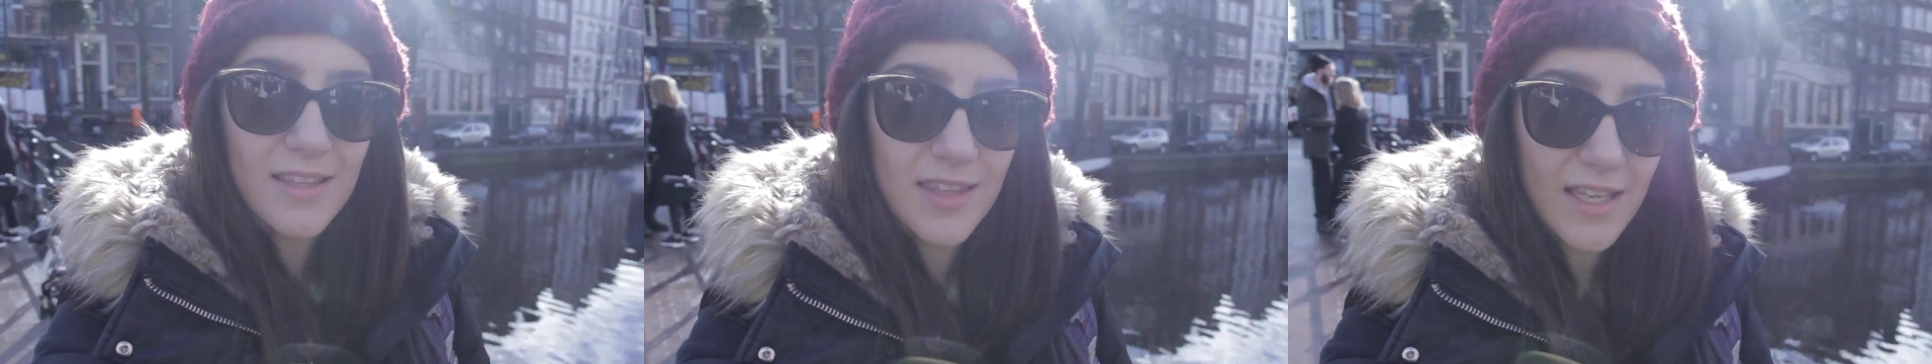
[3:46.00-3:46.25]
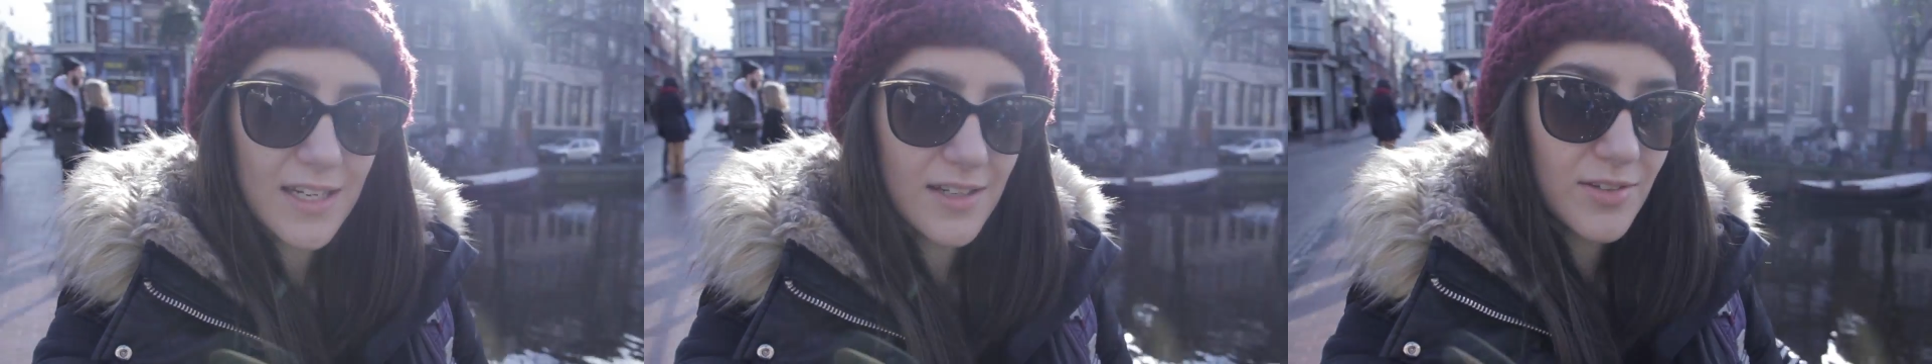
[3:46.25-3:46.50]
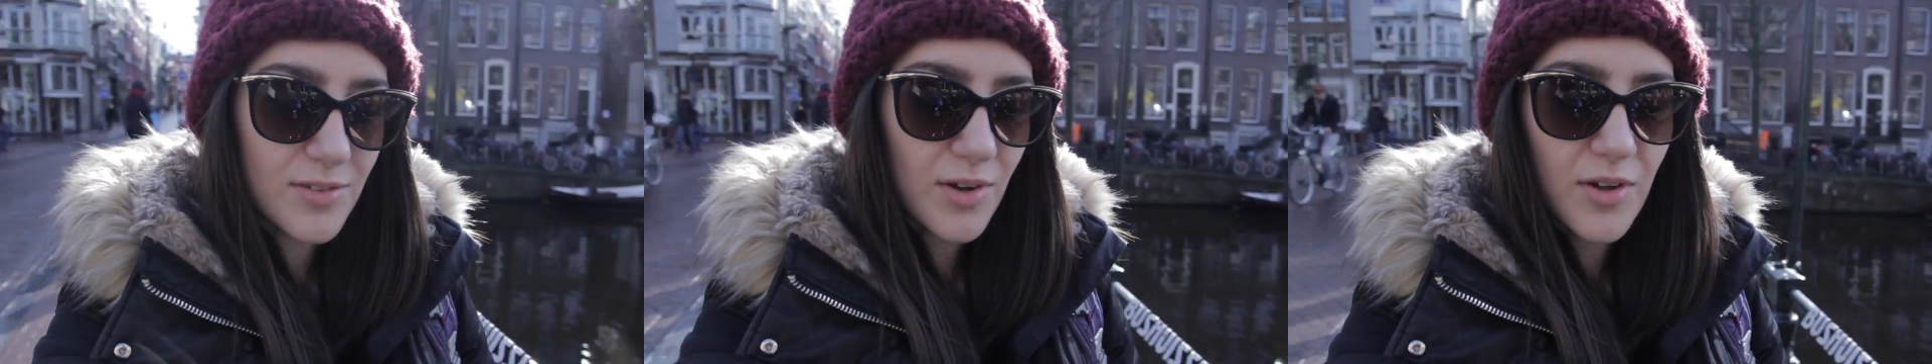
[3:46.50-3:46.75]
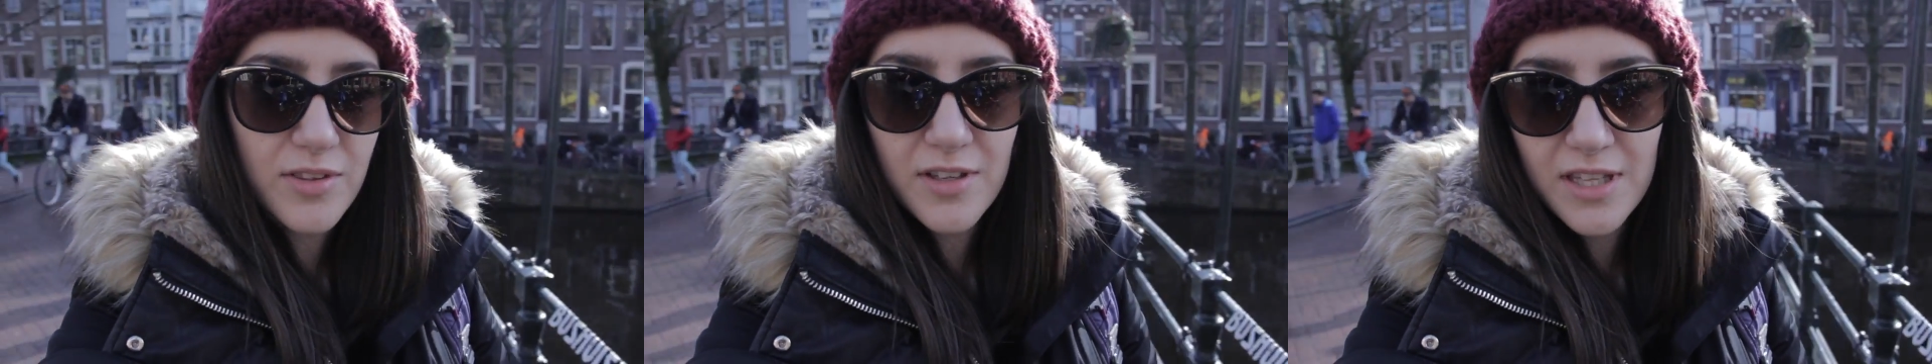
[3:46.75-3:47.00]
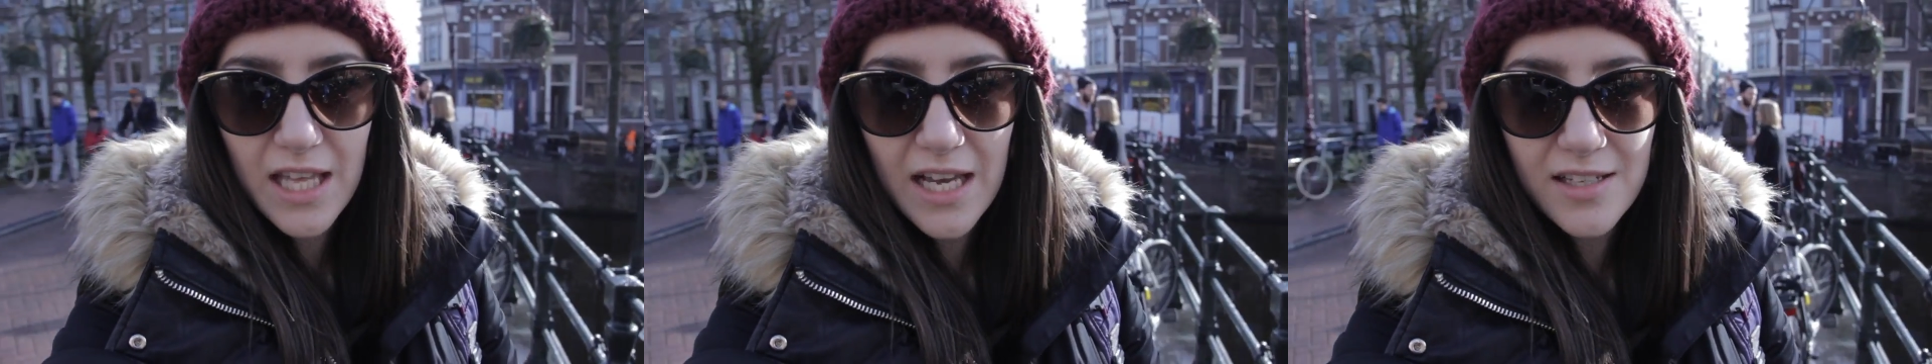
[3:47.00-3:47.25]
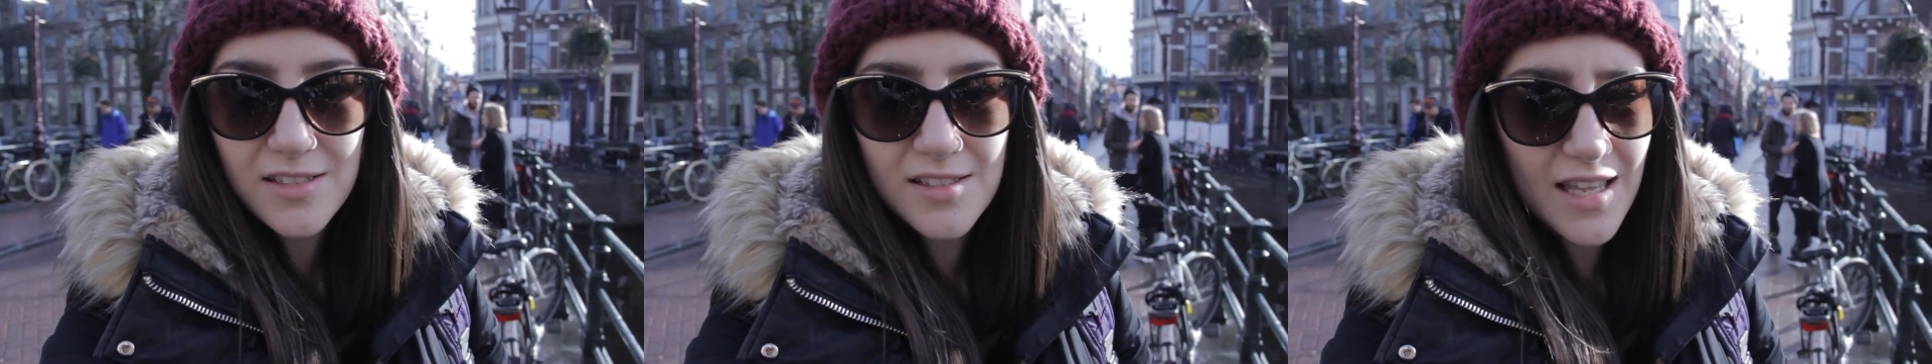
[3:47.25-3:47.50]
than all the other
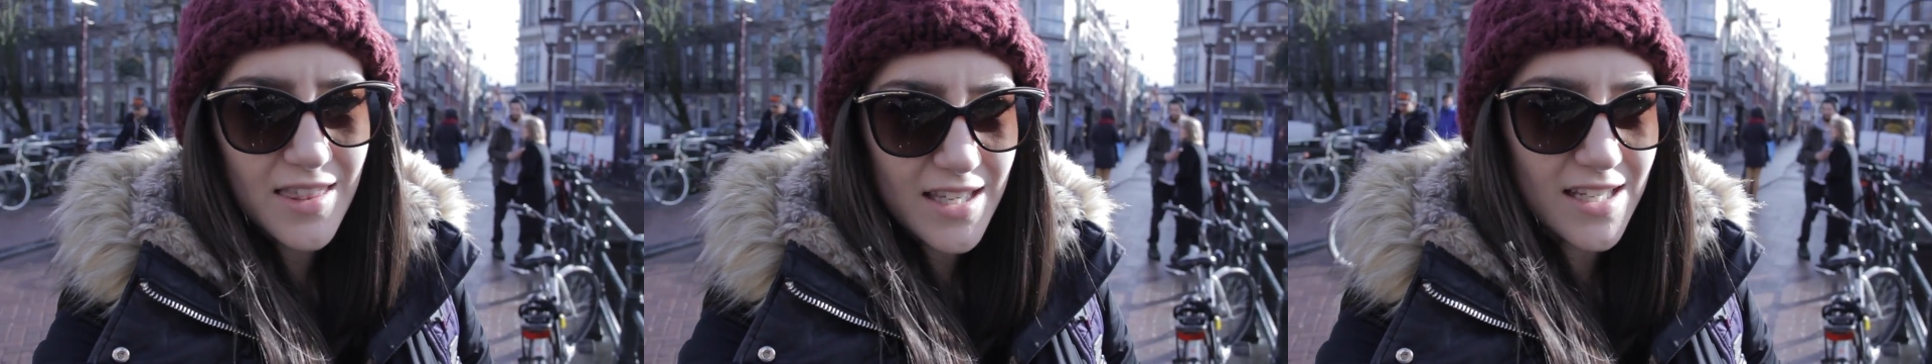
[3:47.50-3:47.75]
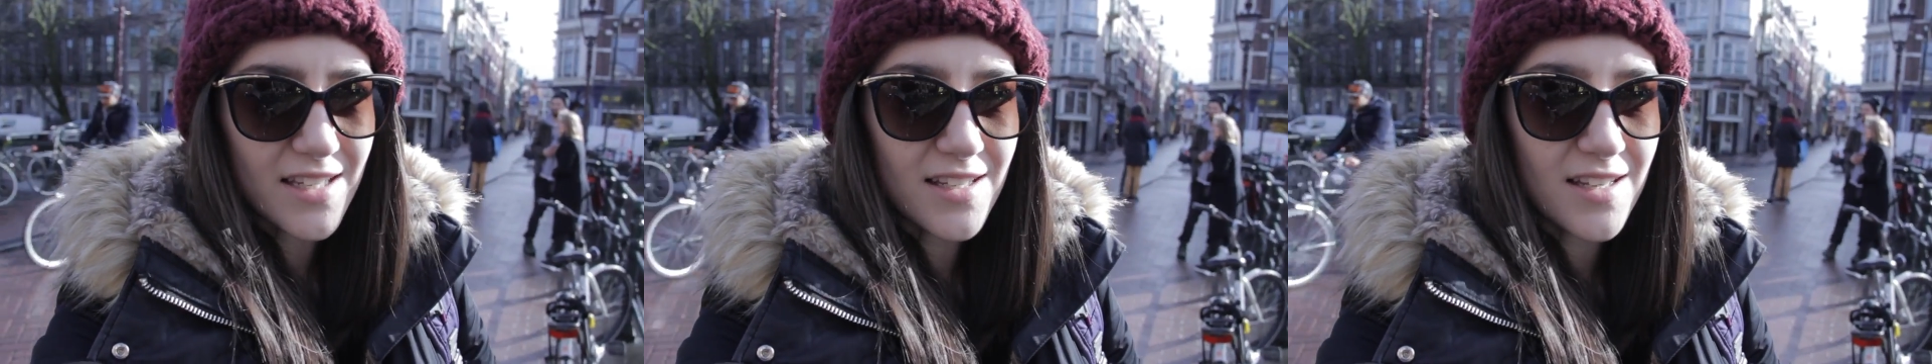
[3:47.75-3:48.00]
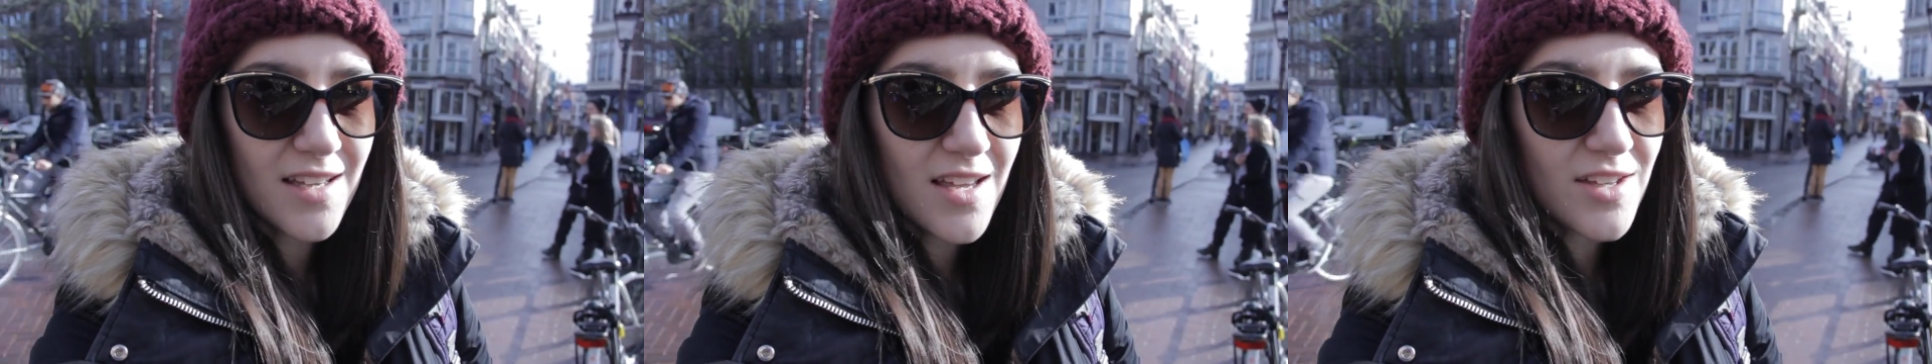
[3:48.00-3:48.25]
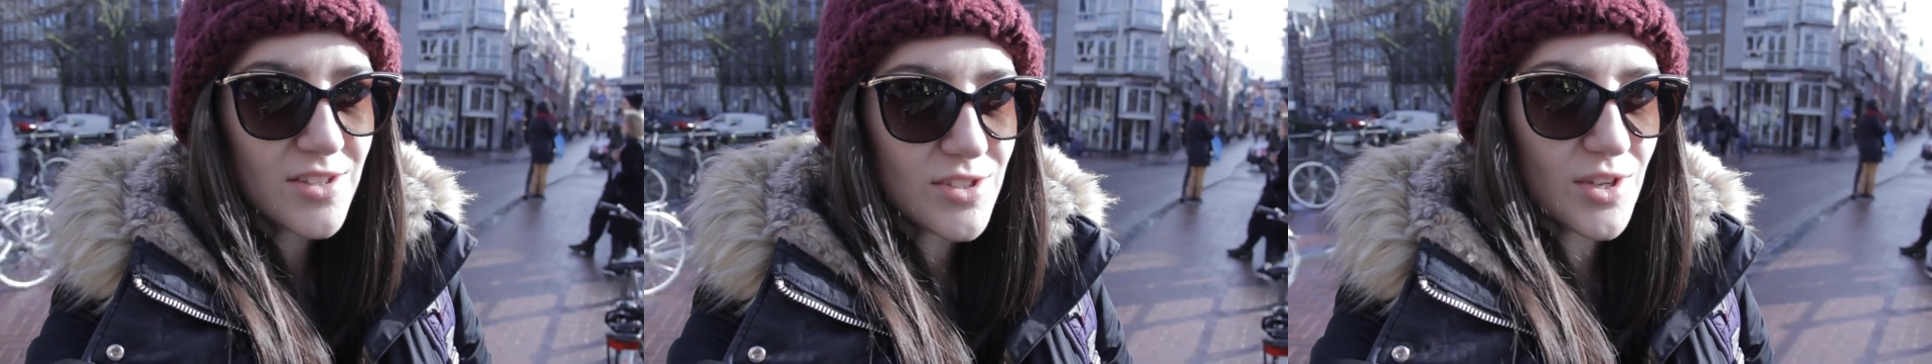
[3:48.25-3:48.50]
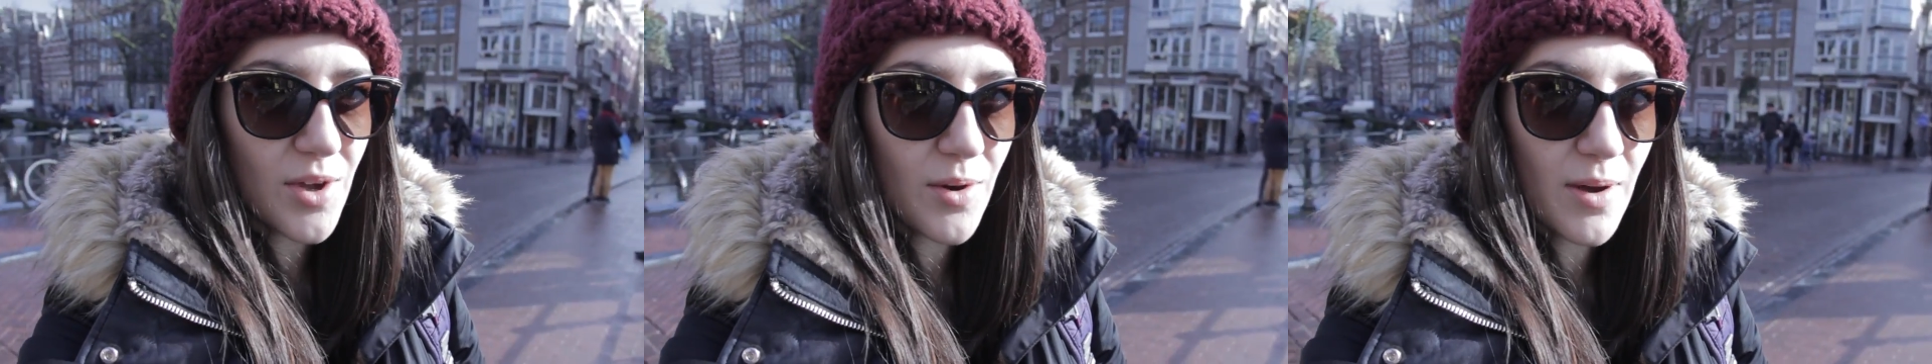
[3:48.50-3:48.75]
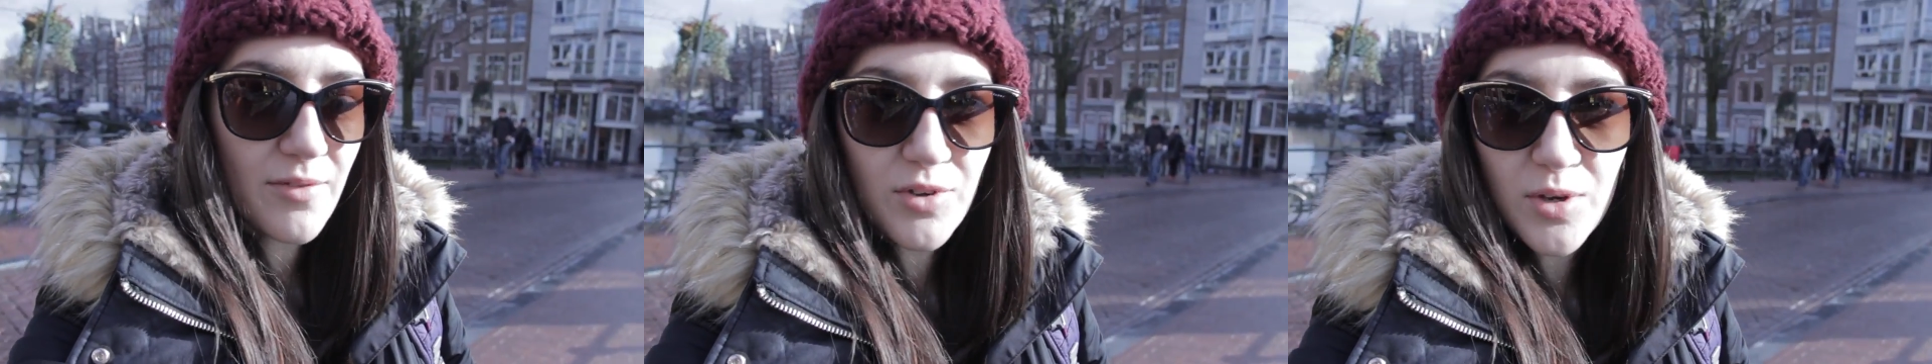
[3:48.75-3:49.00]
guys, I think. So
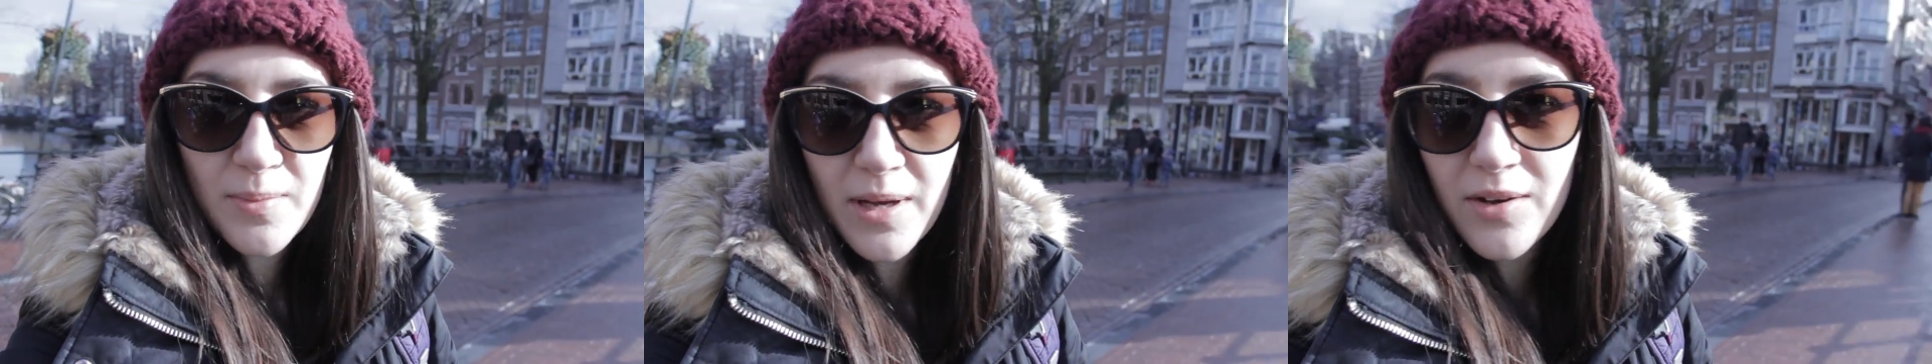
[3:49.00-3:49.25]
I've come